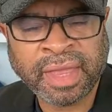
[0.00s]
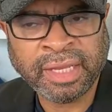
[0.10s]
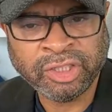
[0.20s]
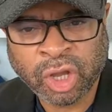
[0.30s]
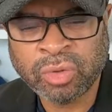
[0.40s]

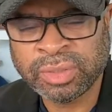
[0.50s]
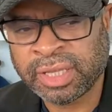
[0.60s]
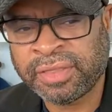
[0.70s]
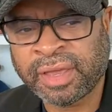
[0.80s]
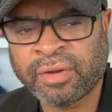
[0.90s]
don't
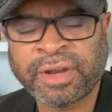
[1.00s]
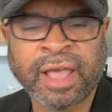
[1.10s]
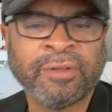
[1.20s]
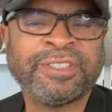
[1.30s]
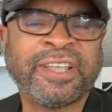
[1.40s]
get that on the
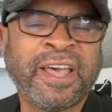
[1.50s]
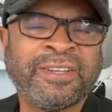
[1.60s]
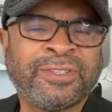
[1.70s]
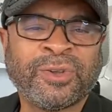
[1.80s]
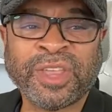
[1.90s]
outside, and
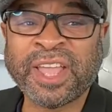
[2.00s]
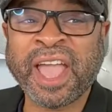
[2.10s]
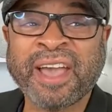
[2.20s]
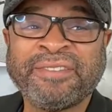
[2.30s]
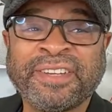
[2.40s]
so they
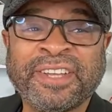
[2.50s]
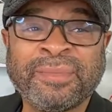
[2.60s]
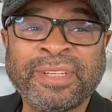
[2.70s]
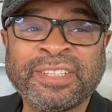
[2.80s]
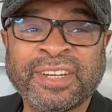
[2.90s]
have to
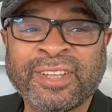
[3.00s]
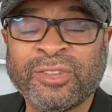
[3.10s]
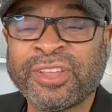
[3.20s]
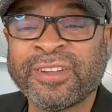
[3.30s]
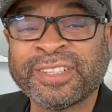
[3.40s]
come into the
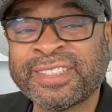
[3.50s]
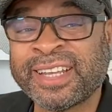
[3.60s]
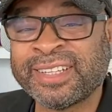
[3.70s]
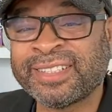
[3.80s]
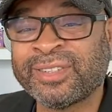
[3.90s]
healthcare
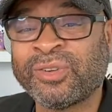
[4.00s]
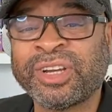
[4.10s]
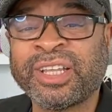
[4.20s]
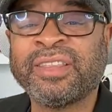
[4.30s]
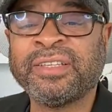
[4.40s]
settings in order to
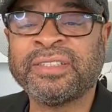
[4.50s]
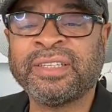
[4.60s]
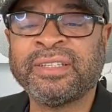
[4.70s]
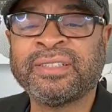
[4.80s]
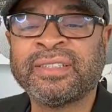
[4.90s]
get these
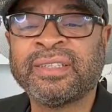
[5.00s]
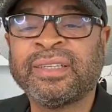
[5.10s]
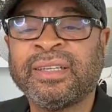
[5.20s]
things.